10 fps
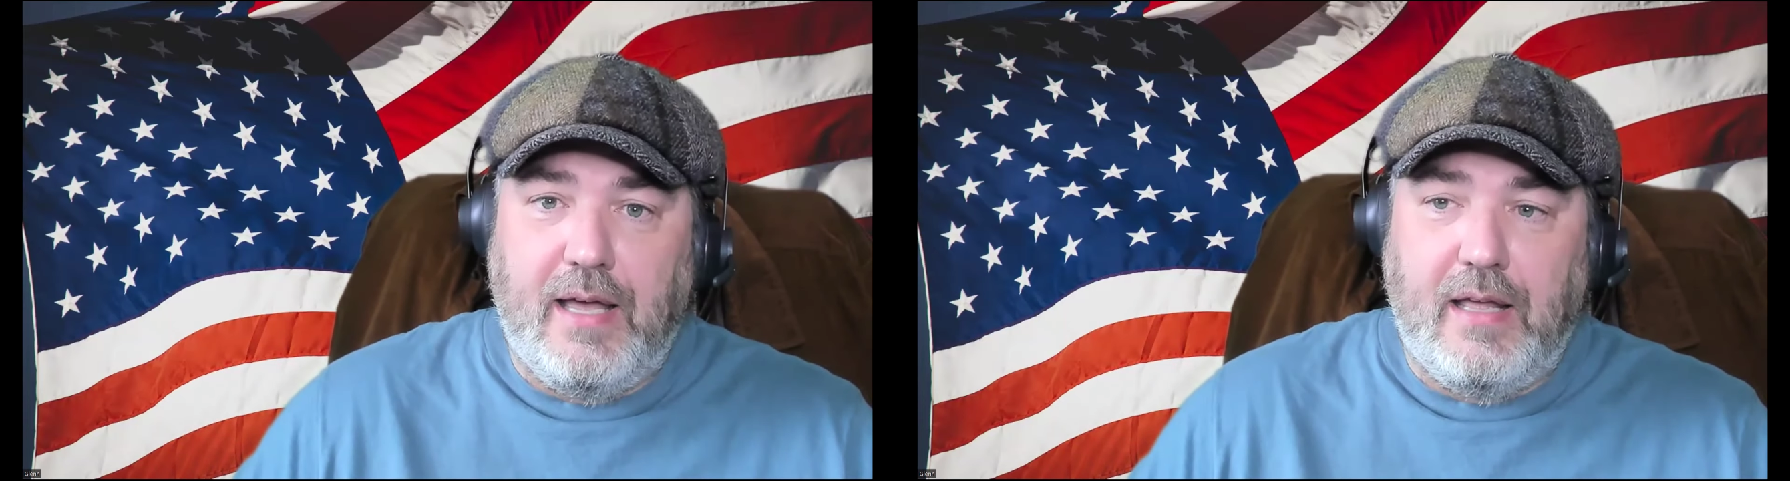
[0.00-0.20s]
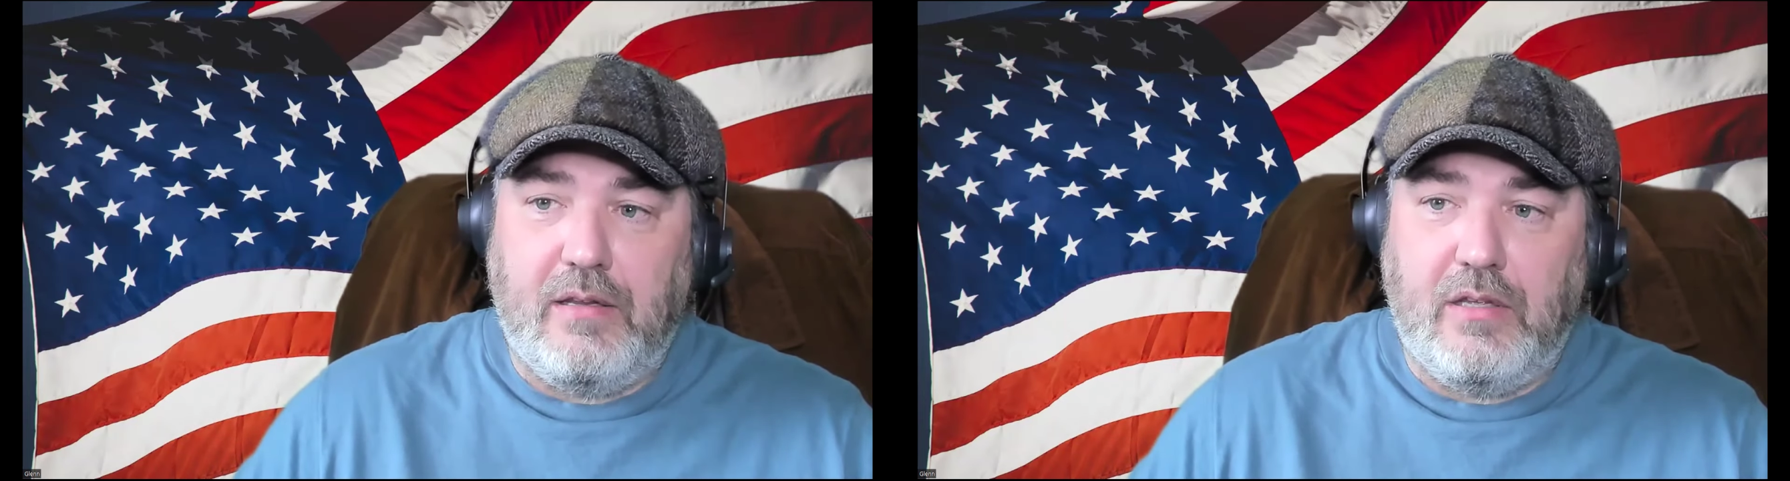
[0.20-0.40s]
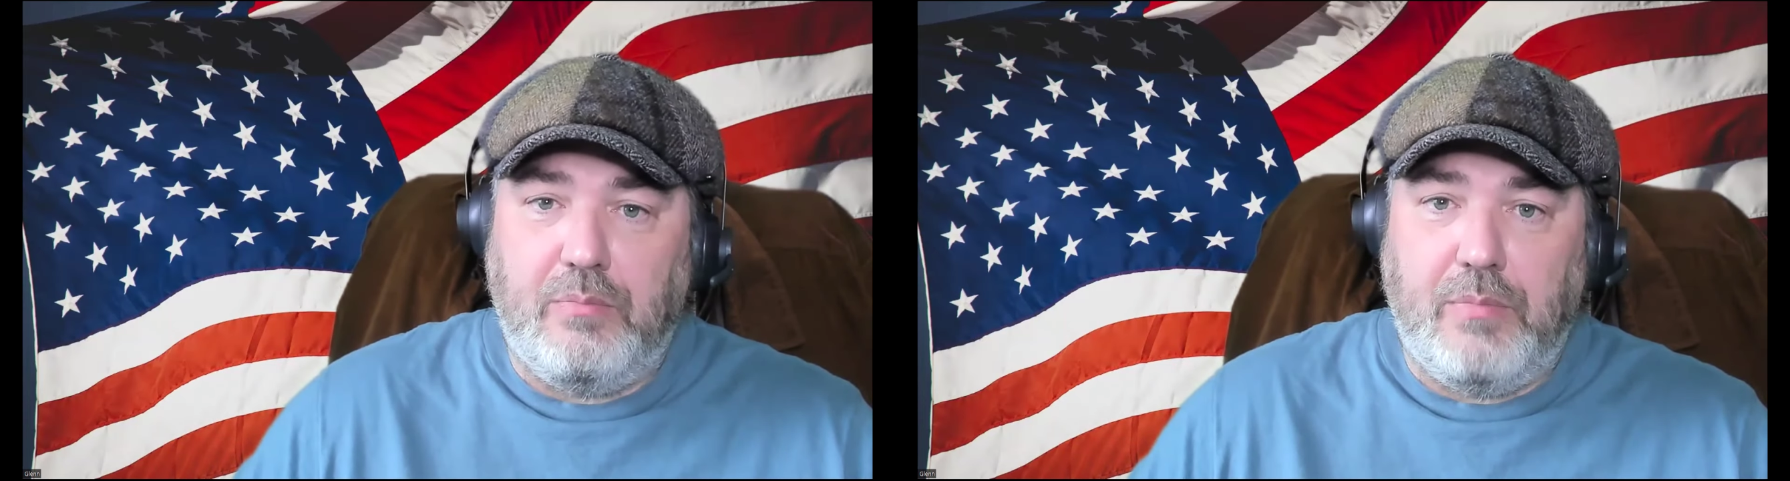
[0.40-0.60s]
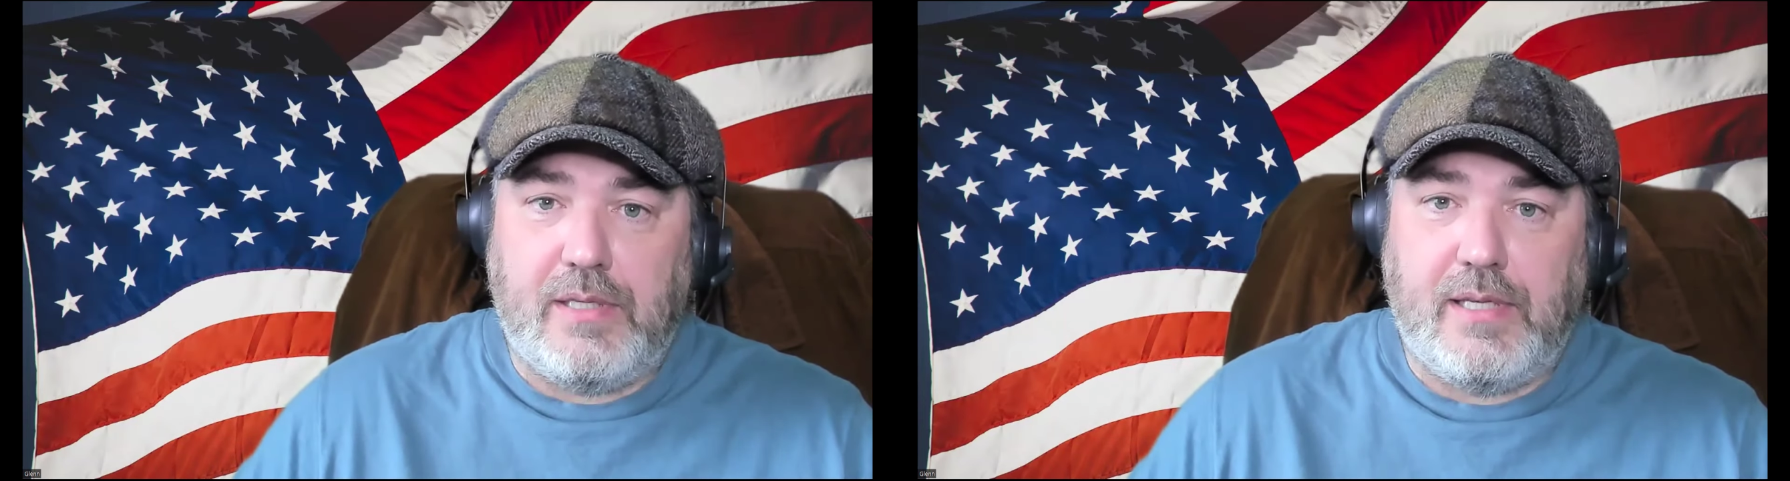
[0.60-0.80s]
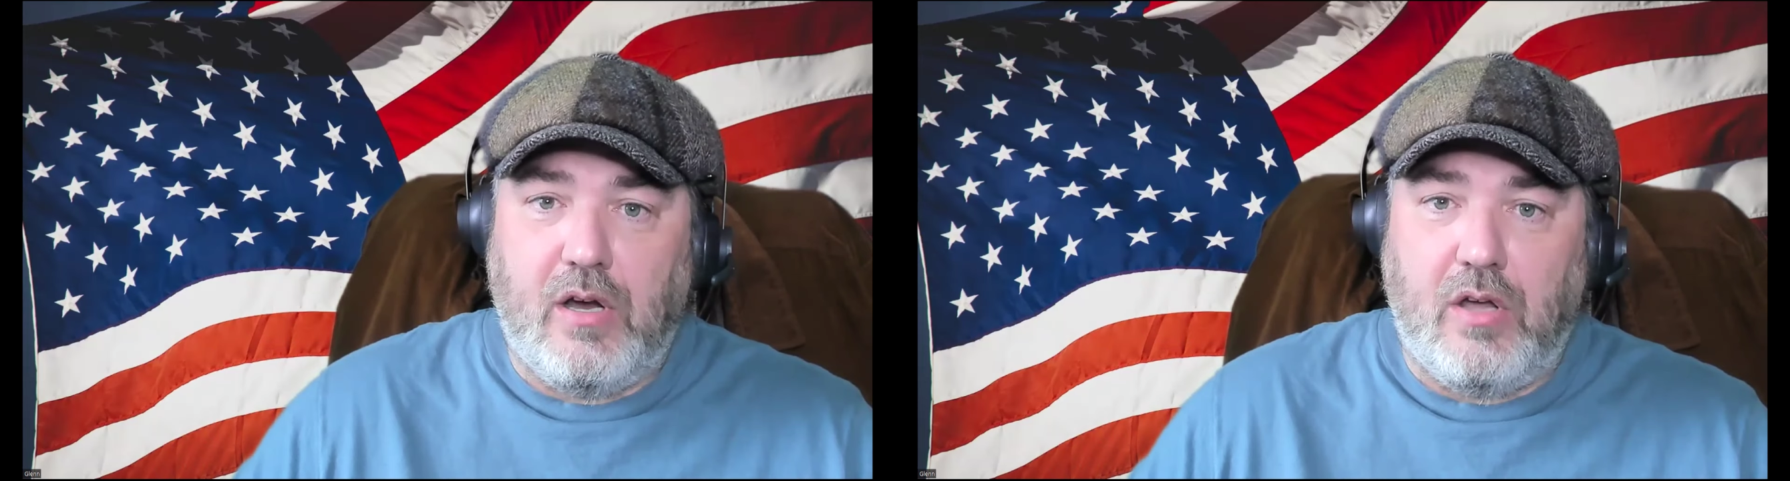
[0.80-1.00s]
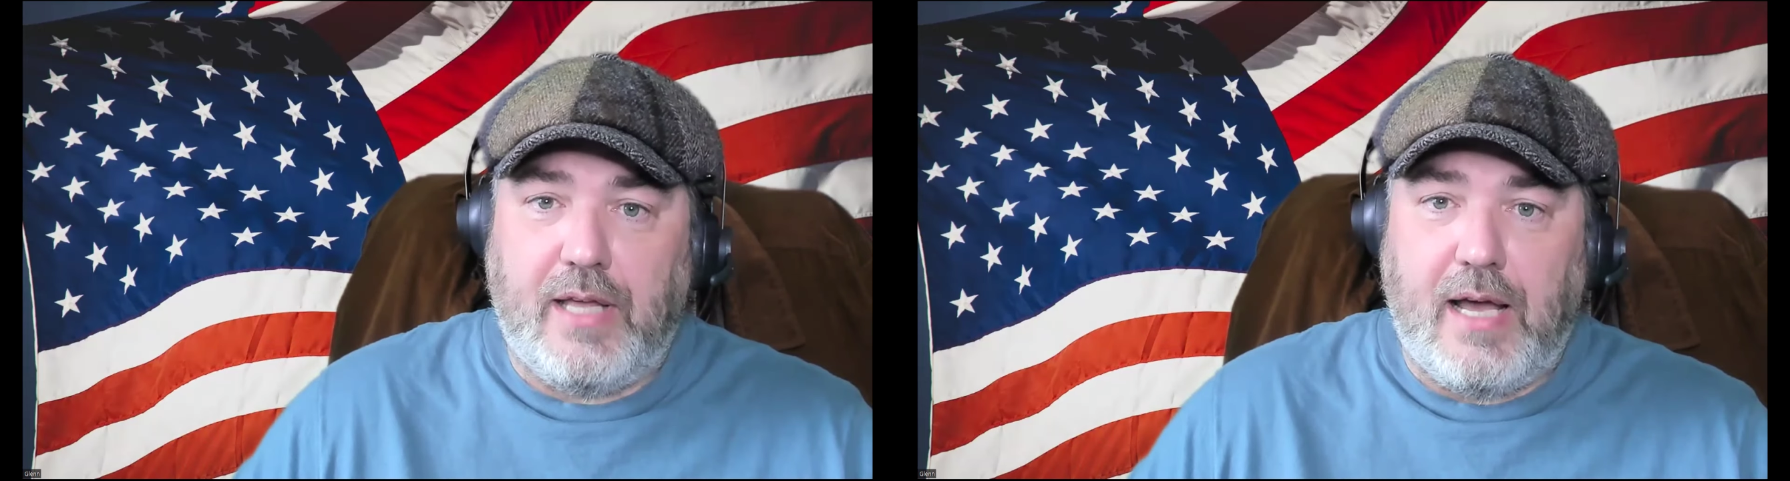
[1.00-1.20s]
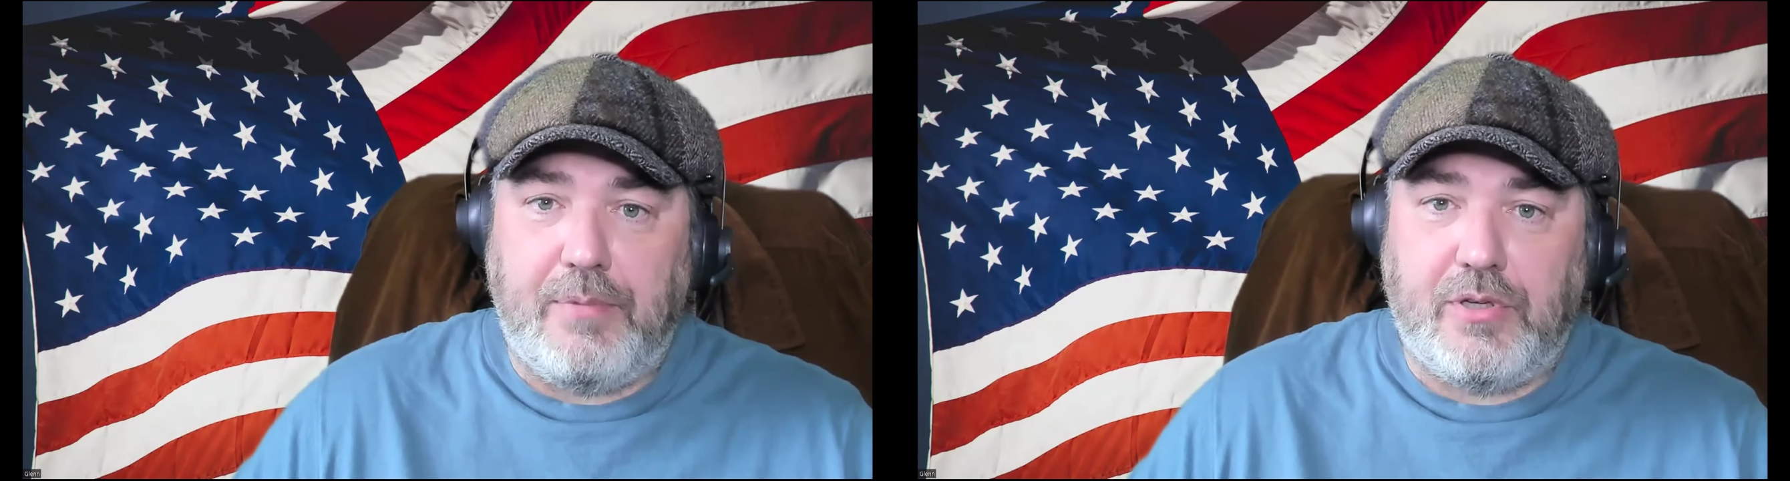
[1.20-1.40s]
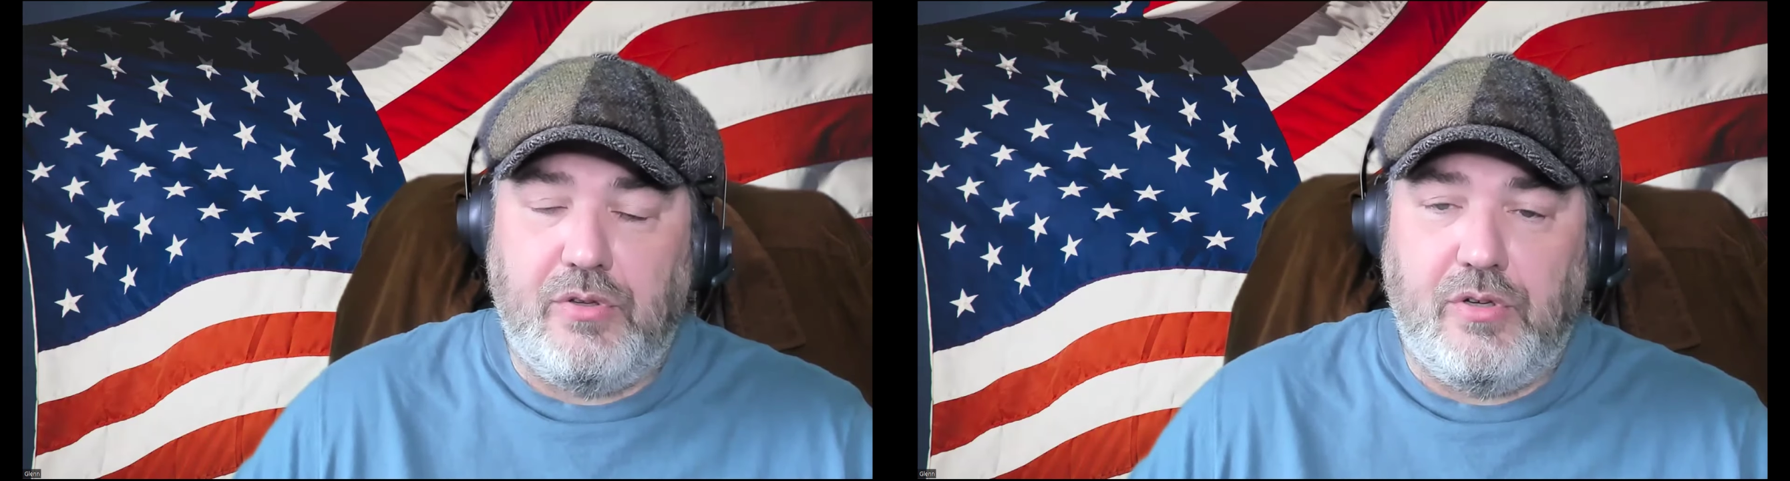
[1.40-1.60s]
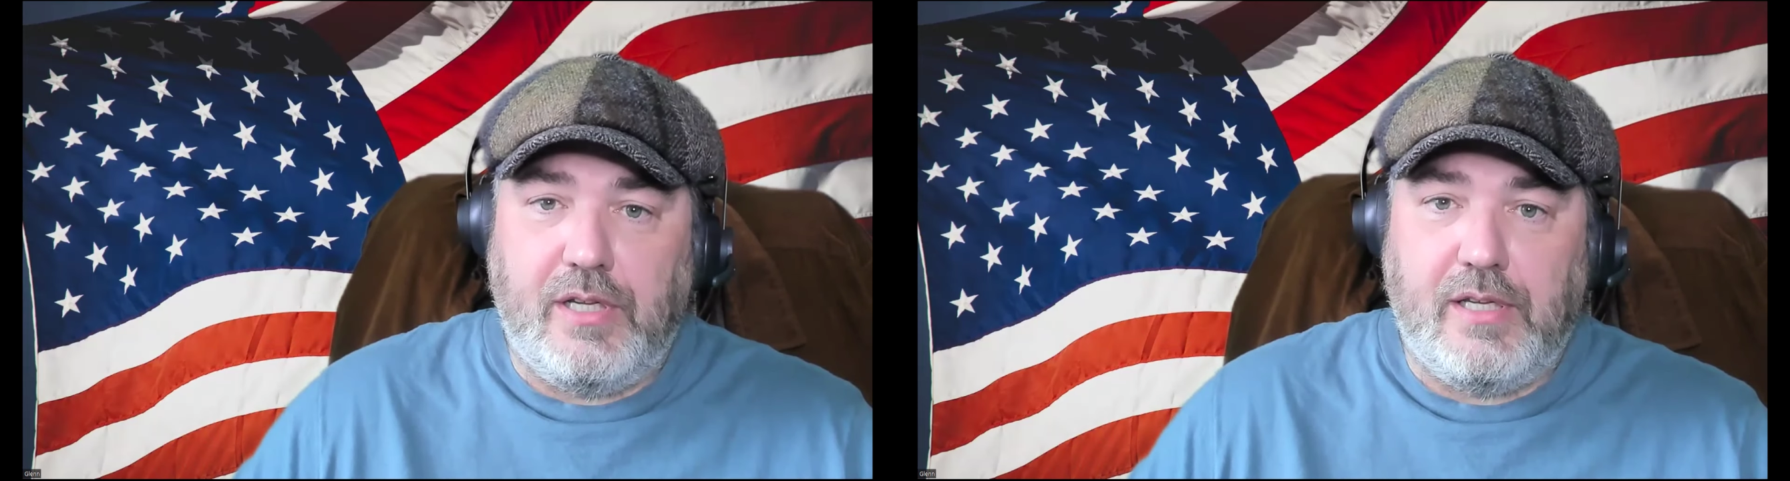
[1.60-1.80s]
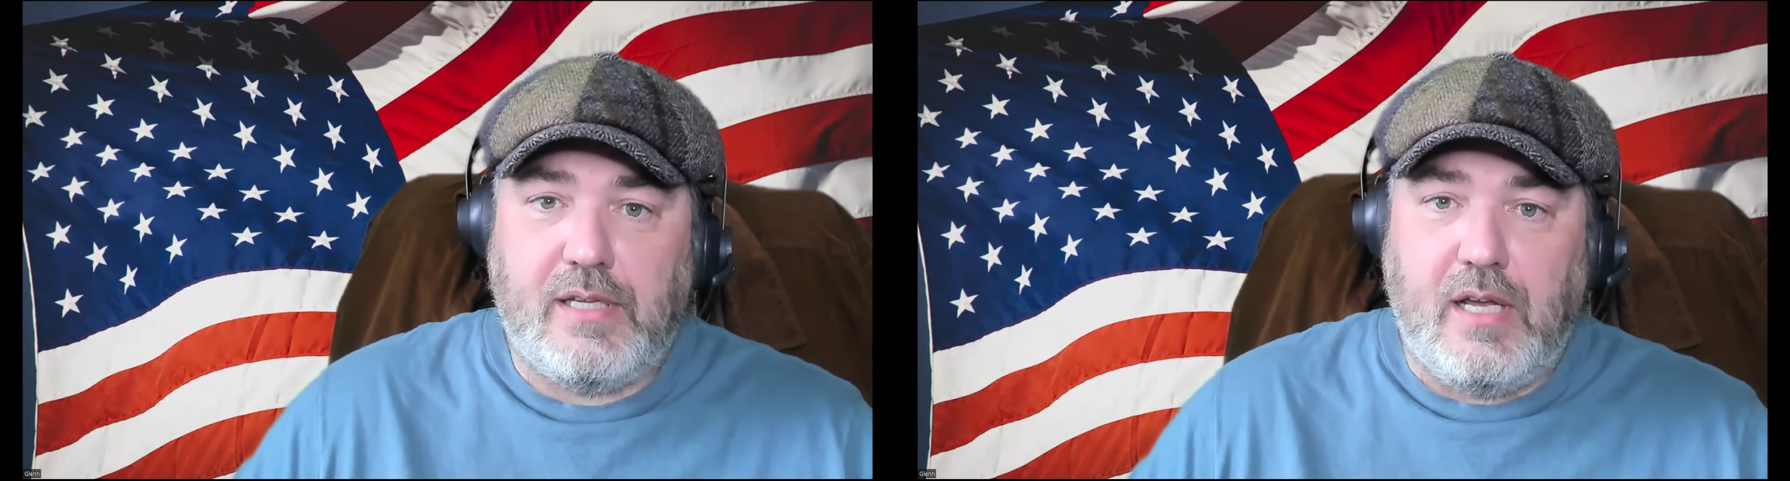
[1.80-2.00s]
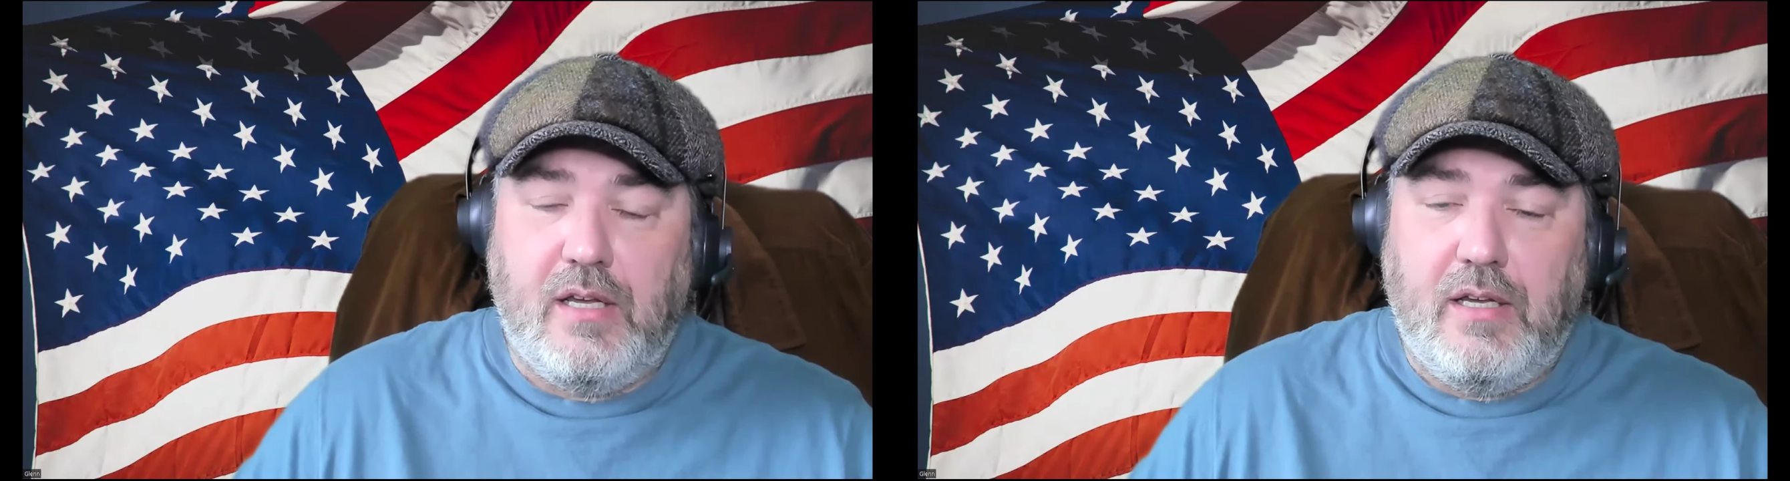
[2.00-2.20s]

and you missing all the opportunities.